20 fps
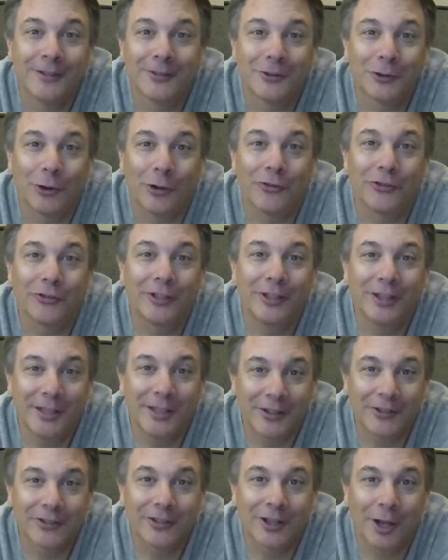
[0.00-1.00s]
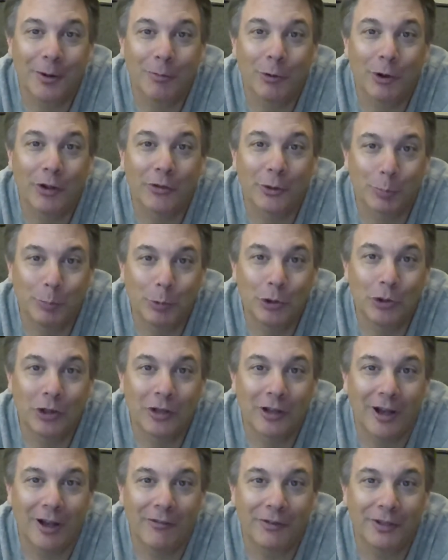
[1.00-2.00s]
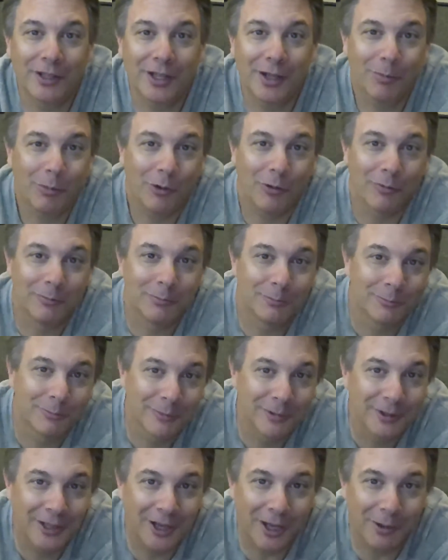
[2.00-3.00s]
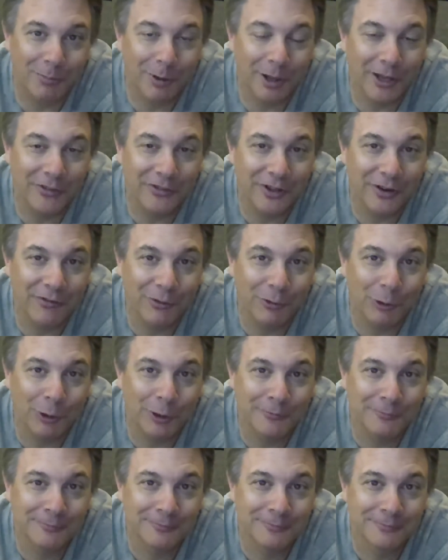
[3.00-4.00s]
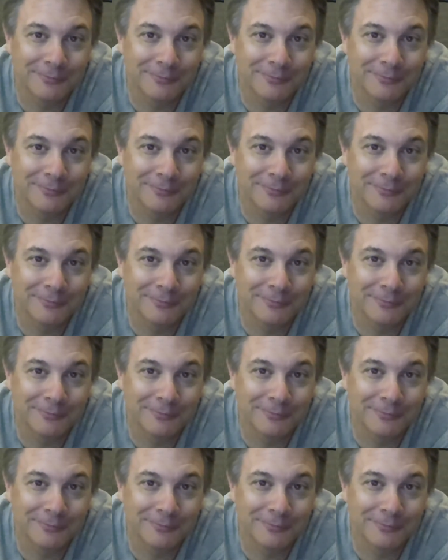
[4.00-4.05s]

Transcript: So I'll see you next time around the Punla Coffee Table. God bless everyone.